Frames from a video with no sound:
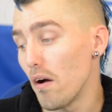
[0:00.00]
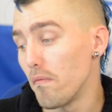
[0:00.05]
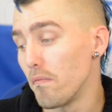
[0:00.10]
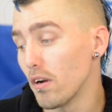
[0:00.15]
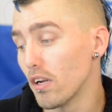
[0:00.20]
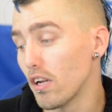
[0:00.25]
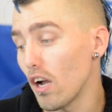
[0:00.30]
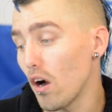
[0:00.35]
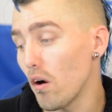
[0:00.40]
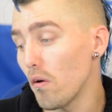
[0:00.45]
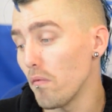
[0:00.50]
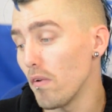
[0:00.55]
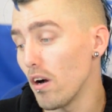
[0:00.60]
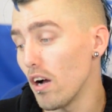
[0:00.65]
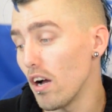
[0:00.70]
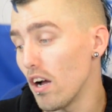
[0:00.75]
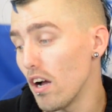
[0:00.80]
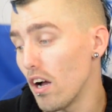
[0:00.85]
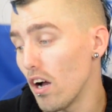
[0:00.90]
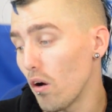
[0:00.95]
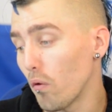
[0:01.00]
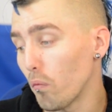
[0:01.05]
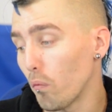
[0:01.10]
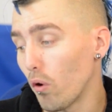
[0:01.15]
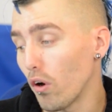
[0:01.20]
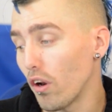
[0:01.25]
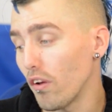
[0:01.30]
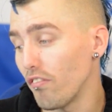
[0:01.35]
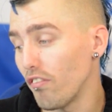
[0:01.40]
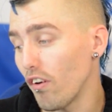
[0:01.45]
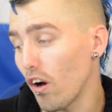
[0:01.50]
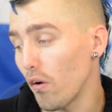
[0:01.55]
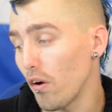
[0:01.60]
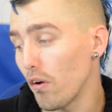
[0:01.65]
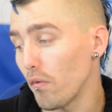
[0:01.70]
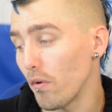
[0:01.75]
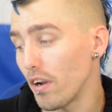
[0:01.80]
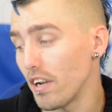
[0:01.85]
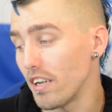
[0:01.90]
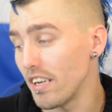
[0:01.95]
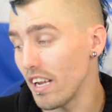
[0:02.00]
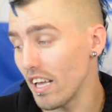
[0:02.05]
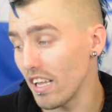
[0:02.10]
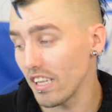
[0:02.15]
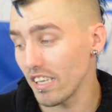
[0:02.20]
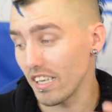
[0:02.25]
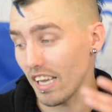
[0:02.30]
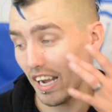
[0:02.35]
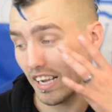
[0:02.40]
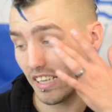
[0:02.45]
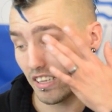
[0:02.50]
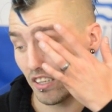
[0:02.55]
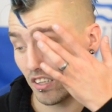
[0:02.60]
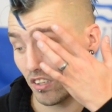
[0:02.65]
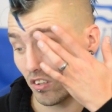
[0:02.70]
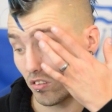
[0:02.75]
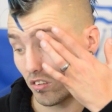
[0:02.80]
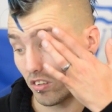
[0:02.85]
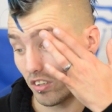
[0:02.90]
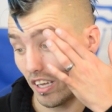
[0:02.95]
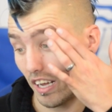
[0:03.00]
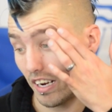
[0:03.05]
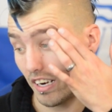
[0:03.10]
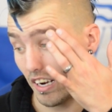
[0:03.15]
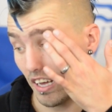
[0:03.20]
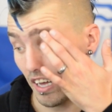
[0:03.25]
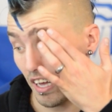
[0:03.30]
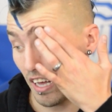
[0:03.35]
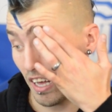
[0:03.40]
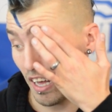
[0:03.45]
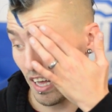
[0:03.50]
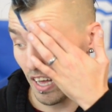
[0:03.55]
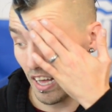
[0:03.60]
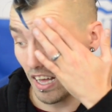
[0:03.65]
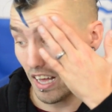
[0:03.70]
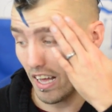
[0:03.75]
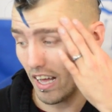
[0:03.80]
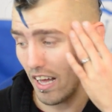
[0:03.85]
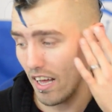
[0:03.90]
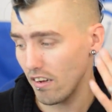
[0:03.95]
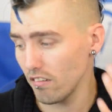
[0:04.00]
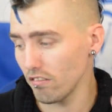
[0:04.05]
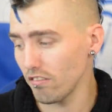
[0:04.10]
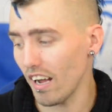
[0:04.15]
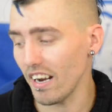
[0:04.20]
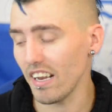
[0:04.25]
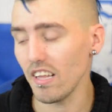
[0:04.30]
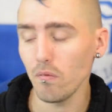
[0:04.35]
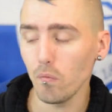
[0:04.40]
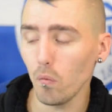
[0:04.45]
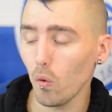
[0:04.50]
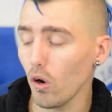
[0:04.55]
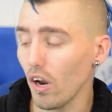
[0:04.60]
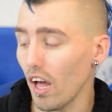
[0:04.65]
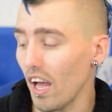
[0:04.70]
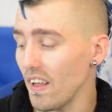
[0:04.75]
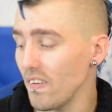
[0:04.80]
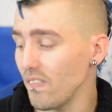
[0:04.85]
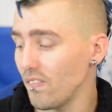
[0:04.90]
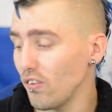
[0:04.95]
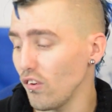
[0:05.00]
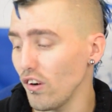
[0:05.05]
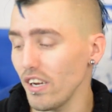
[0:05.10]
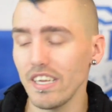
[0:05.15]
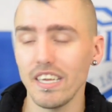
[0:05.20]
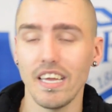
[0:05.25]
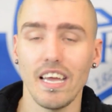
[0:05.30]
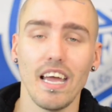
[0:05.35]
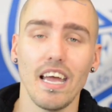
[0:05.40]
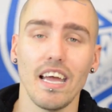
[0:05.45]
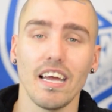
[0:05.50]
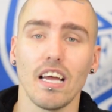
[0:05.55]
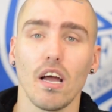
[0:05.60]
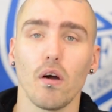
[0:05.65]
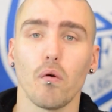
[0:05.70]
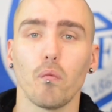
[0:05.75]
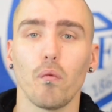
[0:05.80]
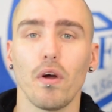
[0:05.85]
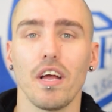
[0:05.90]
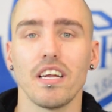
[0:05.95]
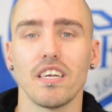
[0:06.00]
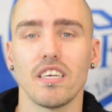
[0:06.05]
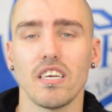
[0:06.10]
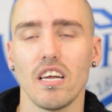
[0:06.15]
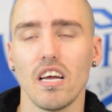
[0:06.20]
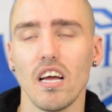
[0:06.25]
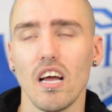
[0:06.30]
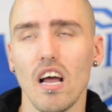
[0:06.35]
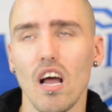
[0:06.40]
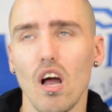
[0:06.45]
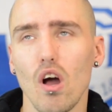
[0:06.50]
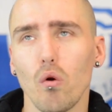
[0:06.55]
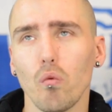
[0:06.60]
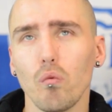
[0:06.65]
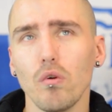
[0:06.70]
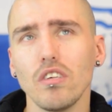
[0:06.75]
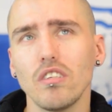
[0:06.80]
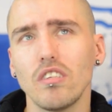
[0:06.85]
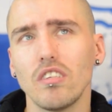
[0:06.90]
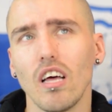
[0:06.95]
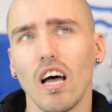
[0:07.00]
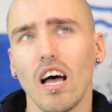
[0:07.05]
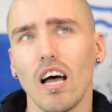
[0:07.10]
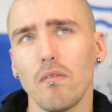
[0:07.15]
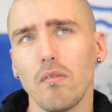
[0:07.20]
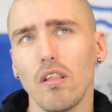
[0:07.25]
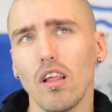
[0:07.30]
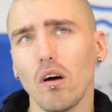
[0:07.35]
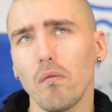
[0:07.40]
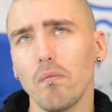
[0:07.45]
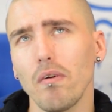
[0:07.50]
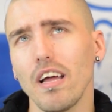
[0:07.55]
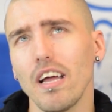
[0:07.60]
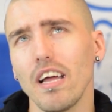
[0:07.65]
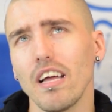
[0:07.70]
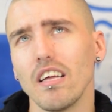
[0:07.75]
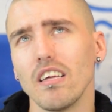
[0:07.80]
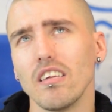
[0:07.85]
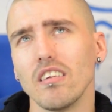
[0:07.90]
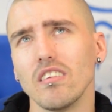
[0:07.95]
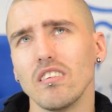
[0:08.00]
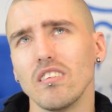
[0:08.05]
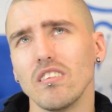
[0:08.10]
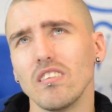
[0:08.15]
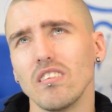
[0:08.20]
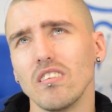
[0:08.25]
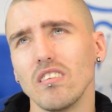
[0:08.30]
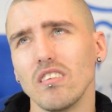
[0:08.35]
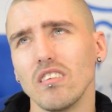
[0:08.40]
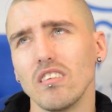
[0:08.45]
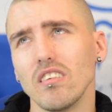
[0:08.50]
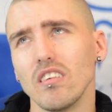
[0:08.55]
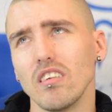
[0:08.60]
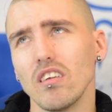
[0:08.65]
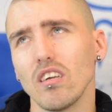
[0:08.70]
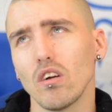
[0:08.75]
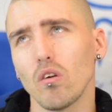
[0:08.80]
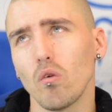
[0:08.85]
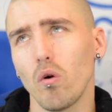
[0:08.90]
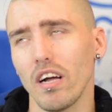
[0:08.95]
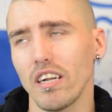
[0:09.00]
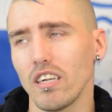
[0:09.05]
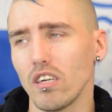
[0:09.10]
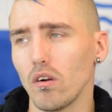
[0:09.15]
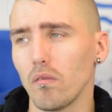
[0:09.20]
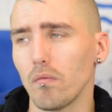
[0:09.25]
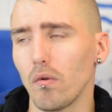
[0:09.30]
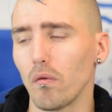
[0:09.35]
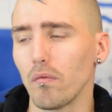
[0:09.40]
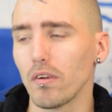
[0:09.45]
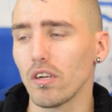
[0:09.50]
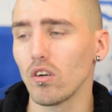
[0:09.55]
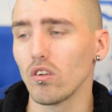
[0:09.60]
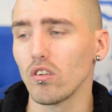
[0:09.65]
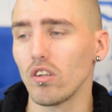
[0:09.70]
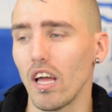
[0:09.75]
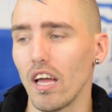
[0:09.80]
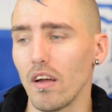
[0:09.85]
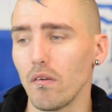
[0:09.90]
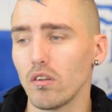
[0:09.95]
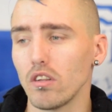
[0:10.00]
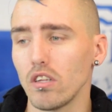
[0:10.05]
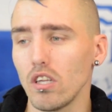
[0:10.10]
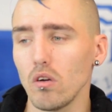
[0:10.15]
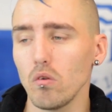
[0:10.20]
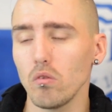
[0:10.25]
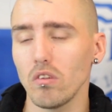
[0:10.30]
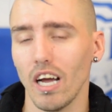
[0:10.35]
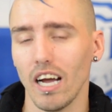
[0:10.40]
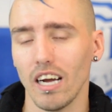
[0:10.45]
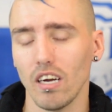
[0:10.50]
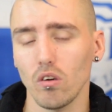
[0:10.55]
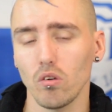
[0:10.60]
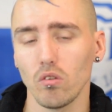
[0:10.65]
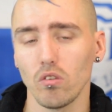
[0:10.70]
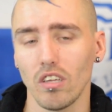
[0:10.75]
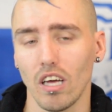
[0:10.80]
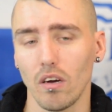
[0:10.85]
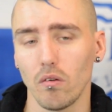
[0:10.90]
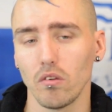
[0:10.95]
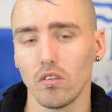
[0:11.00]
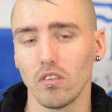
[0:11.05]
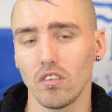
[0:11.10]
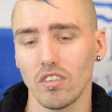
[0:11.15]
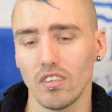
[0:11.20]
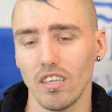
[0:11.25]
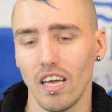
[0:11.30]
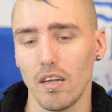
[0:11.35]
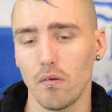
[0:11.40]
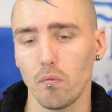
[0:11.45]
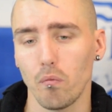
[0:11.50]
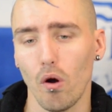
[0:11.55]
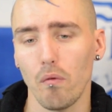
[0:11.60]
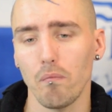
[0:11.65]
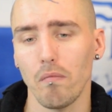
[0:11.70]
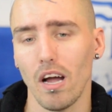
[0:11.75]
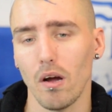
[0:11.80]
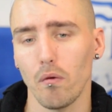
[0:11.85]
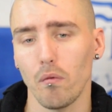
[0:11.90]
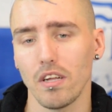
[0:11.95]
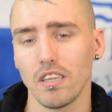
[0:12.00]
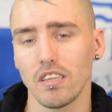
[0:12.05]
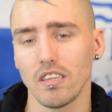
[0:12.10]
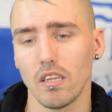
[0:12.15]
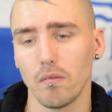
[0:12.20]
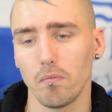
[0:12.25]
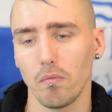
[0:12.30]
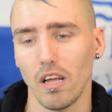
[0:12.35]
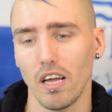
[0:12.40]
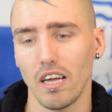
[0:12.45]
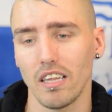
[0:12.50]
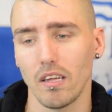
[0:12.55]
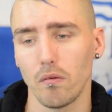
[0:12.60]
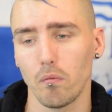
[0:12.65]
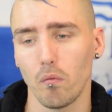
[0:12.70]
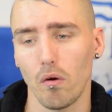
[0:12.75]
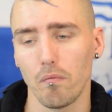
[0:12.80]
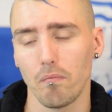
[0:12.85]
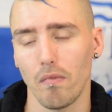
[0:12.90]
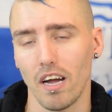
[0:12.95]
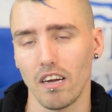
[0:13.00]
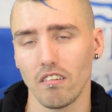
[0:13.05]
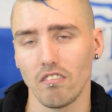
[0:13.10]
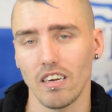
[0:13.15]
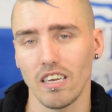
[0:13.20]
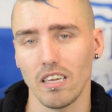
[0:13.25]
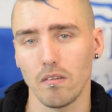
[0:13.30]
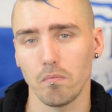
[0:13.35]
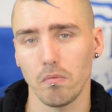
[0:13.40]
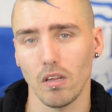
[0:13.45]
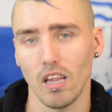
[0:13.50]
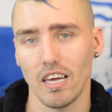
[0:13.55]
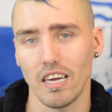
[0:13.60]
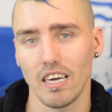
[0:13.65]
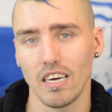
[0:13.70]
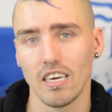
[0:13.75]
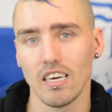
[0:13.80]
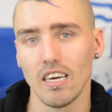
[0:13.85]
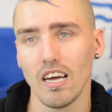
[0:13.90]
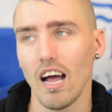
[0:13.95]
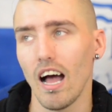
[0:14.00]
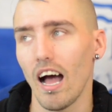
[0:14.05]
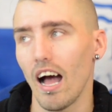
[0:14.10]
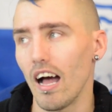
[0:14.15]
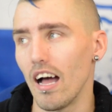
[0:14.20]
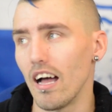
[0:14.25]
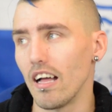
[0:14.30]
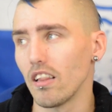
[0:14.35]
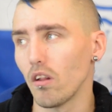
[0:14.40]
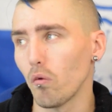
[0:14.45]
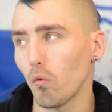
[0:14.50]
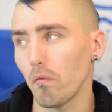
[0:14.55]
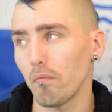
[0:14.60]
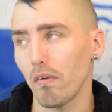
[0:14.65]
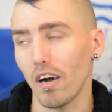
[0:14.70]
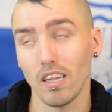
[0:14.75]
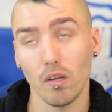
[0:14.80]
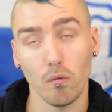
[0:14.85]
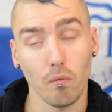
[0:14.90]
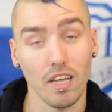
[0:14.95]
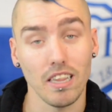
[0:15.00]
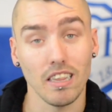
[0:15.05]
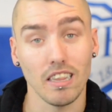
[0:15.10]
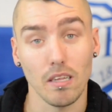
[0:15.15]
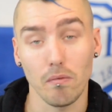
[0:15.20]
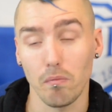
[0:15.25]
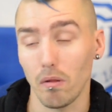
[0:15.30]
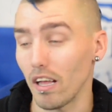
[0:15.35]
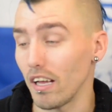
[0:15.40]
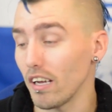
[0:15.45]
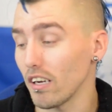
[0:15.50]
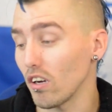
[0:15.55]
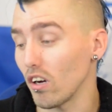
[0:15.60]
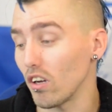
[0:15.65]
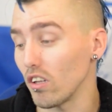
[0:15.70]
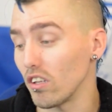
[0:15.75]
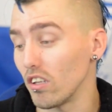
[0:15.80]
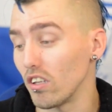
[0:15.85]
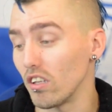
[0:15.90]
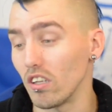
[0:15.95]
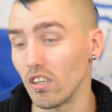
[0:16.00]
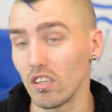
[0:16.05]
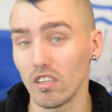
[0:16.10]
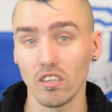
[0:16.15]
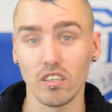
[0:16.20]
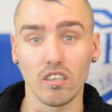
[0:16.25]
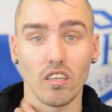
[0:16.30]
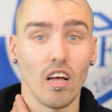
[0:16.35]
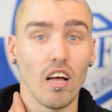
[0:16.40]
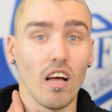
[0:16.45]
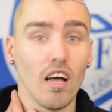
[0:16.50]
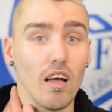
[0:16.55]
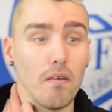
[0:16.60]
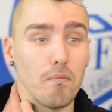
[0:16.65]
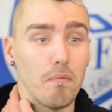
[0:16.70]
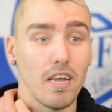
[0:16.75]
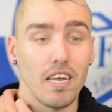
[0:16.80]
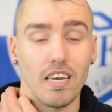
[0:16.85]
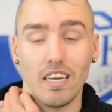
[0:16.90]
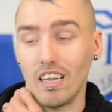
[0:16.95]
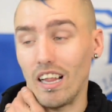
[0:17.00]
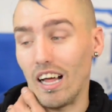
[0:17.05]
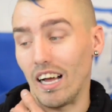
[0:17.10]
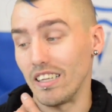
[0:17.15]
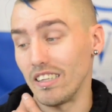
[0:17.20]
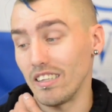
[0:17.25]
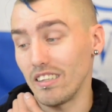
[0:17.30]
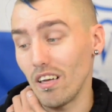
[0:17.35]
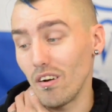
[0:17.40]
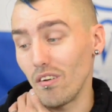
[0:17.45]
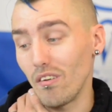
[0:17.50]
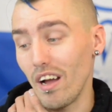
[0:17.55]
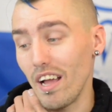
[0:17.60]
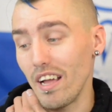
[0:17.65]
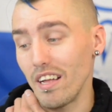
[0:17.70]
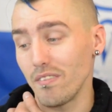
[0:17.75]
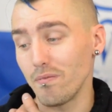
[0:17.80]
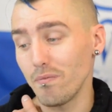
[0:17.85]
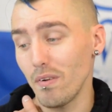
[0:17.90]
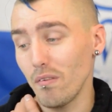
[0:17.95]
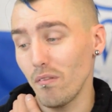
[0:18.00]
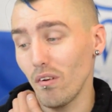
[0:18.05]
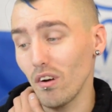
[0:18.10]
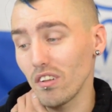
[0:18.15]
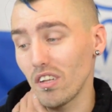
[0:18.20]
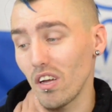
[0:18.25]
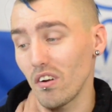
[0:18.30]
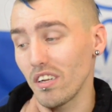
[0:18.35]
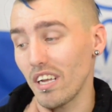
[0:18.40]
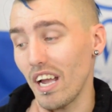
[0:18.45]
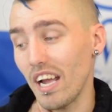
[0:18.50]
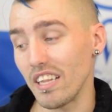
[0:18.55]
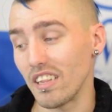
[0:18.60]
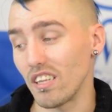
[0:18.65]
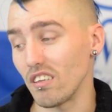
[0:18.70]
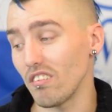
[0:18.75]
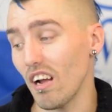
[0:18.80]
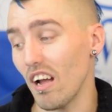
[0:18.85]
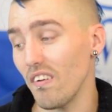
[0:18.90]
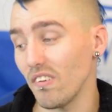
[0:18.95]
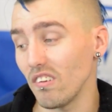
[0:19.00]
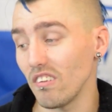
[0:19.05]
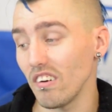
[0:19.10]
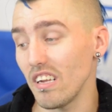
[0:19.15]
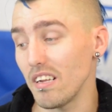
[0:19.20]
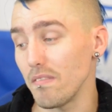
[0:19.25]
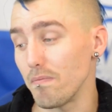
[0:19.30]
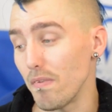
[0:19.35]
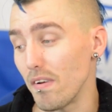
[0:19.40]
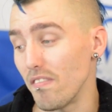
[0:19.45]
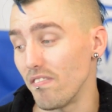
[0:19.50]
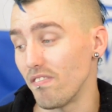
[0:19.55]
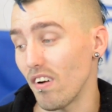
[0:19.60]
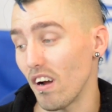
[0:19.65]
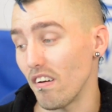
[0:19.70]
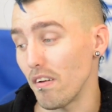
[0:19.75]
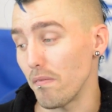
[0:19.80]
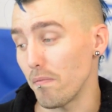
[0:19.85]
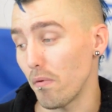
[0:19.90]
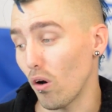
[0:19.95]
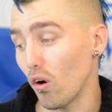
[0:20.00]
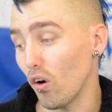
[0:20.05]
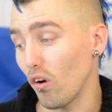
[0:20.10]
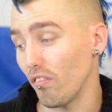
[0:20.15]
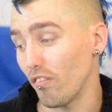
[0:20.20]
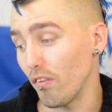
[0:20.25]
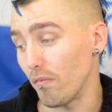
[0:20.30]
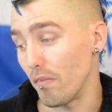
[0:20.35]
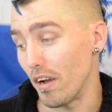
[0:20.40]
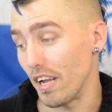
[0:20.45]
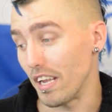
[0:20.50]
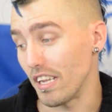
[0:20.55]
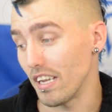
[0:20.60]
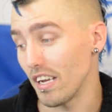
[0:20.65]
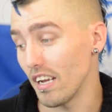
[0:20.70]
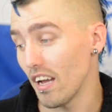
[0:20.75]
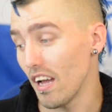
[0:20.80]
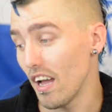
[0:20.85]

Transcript: Magoma won a throw-in which nearly came to something. Reading won a free kick which was a little bit questionable because it was two tackles that were the same, one by a Wednesday player then one by a Reading player, and the one by the Wednesday player got penalised, so it's been one of those games the referee has been very poor for me.